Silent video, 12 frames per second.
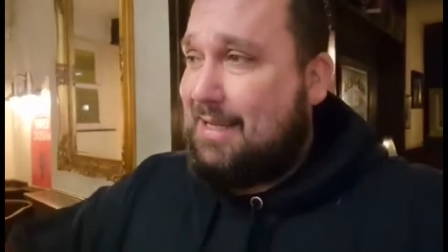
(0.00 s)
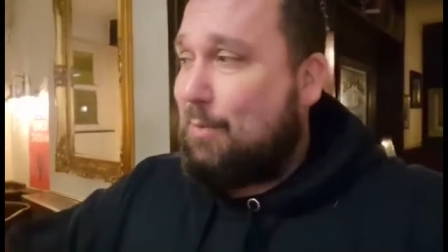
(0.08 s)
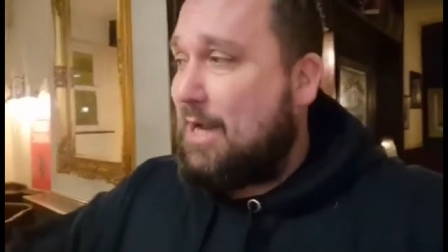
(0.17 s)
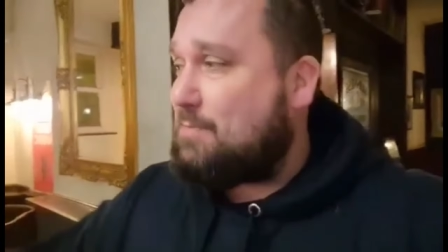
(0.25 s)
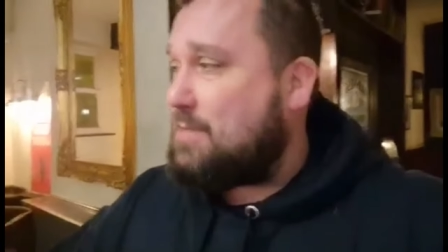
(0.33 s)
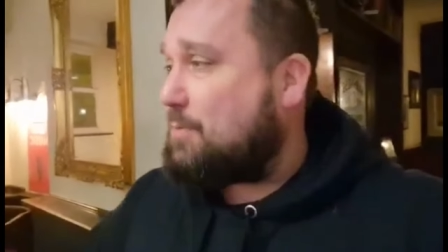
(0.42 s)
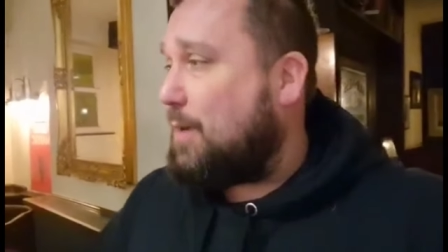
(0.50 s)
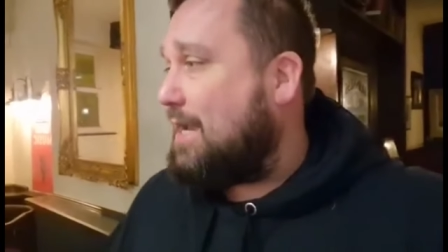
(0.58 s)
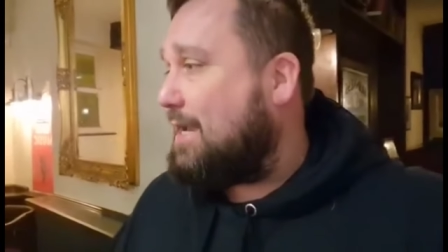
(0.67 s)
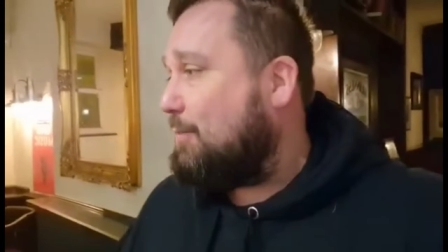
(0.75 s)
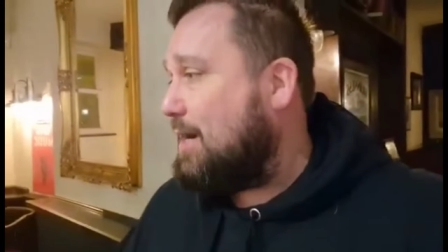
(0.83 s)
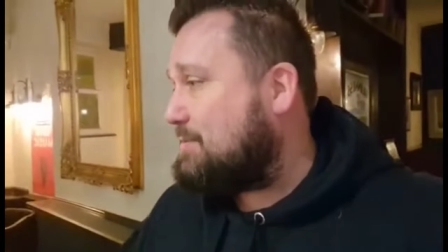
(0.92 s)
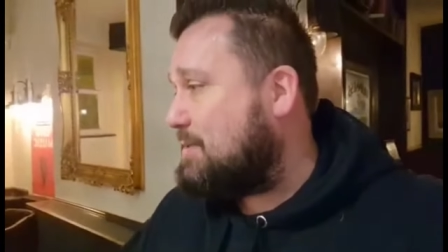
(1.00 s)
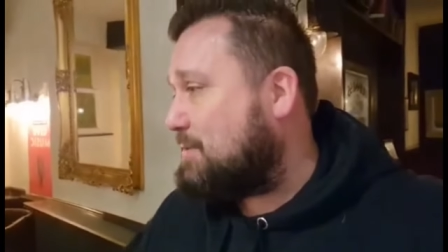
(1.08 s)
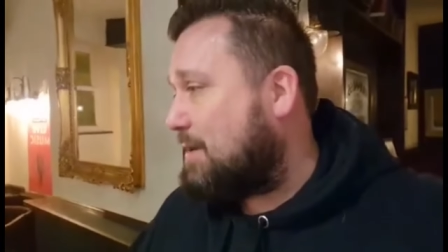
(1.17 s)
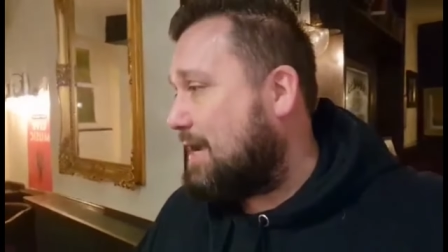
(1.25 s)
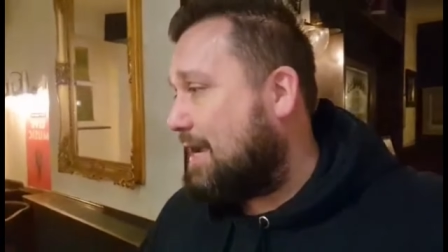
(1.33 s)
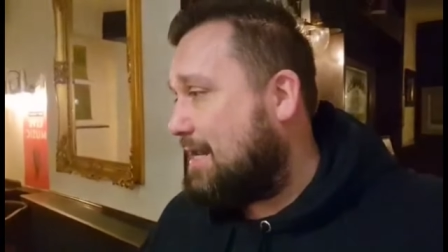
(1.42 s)
Where's my swig? Where's my
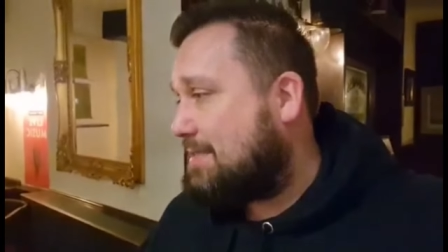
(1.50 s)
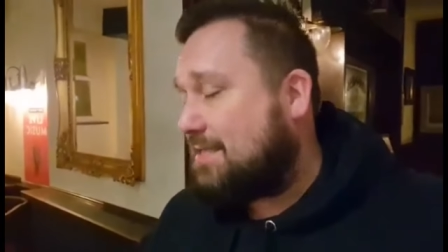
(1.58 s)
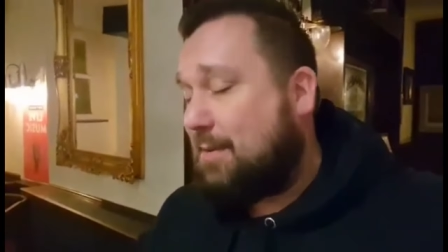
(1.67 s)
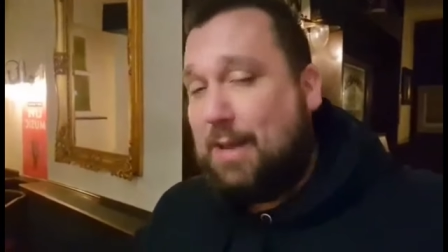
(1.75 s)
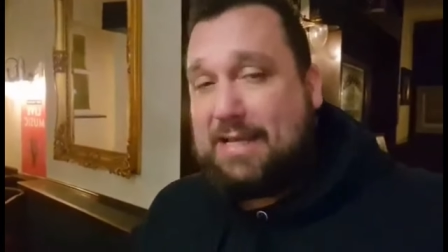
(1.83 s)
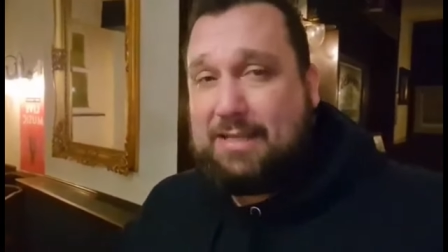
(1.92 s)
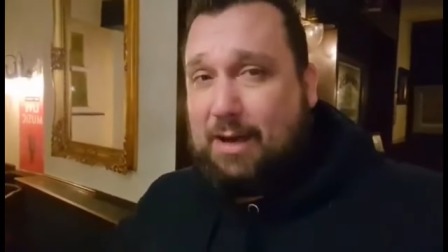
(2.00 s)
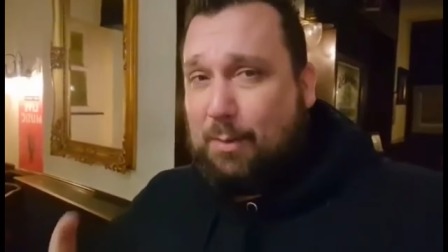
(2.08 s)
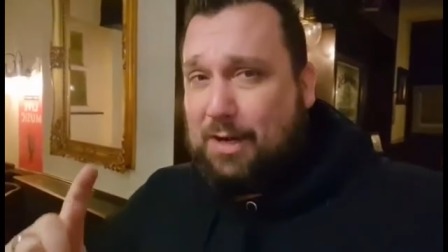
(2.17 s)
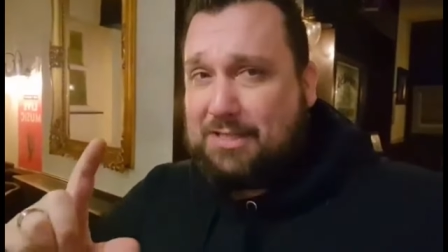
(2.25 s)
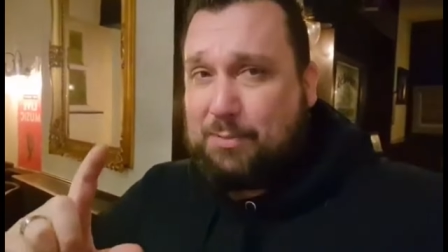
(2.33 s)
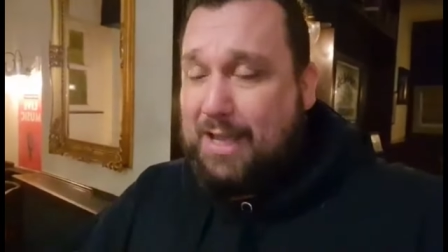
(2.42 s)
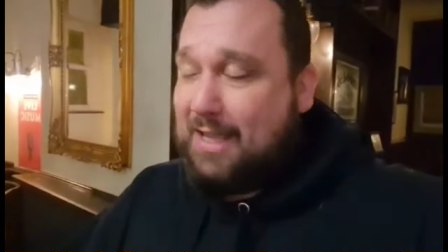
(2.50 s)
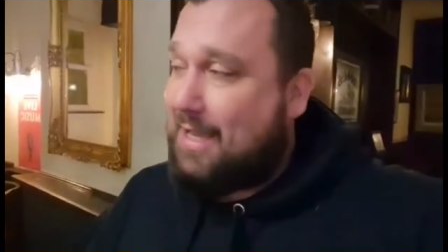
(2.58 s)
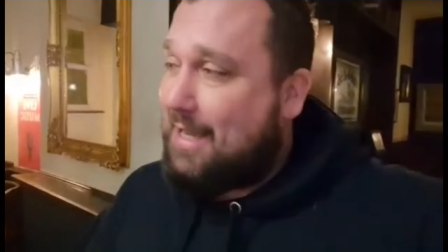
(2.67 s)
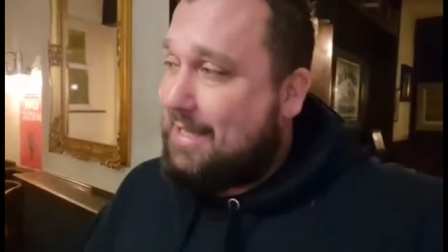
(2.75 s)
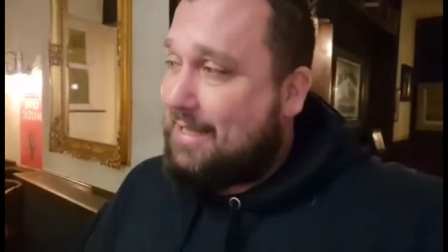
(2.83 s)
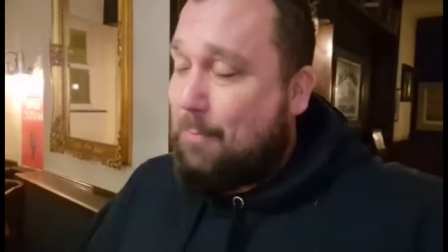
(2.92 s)
swig of Guinness? The best. I oh, want a swig.
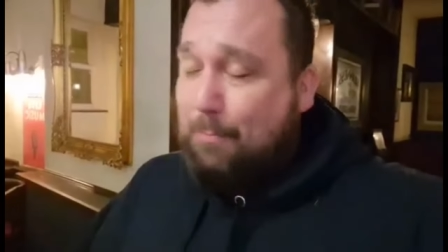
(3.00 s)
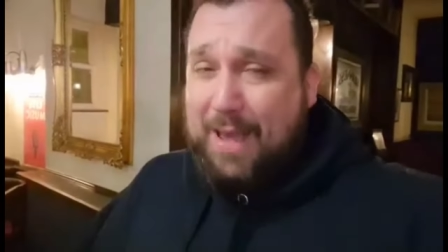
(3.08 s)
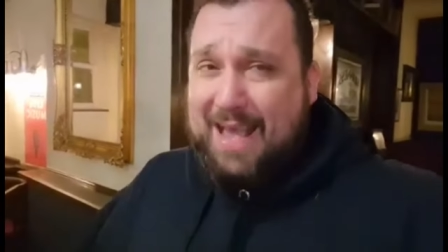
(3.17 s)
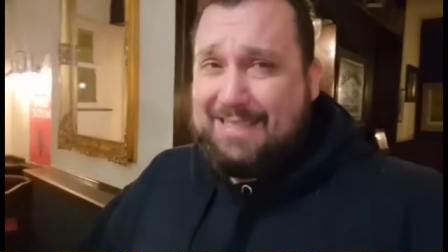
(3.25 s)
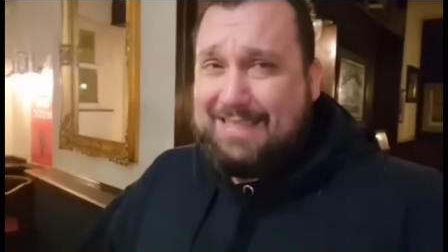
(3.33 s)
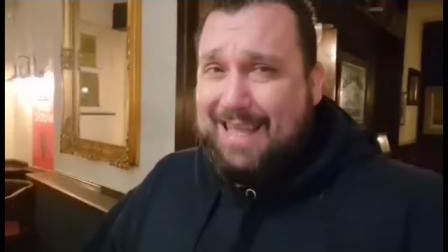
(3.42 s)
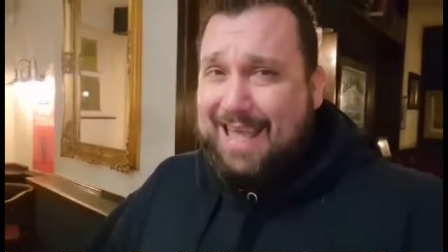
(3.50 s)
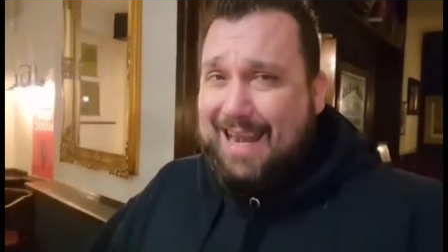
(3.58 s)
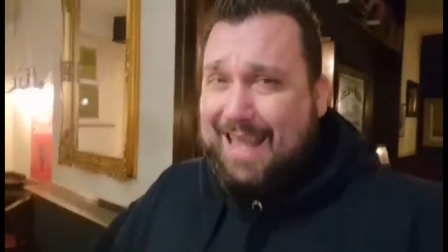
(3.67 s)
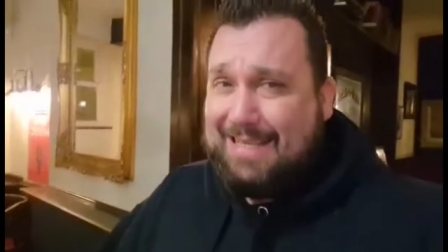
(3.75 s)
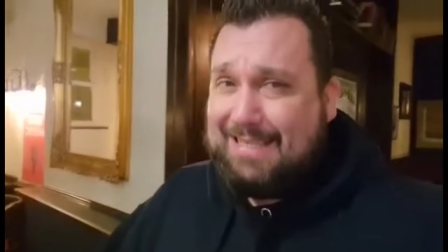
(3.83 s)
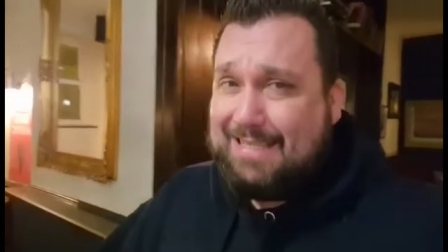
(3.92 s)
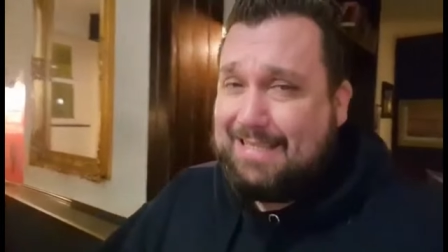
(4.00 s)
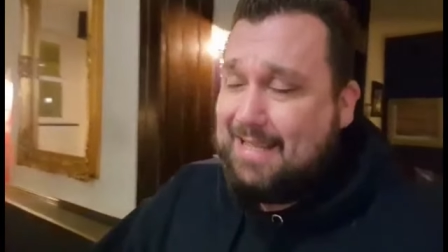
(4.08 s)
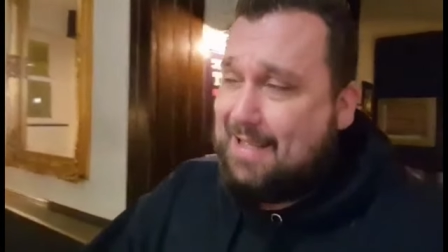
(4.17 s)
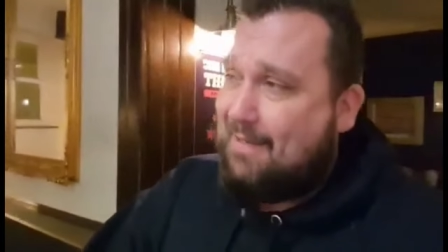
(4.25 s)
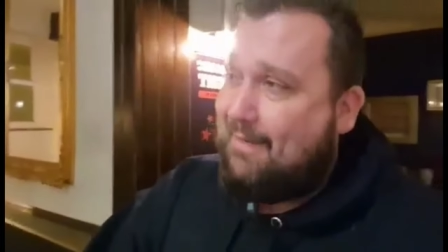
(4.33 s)
The best Guinness.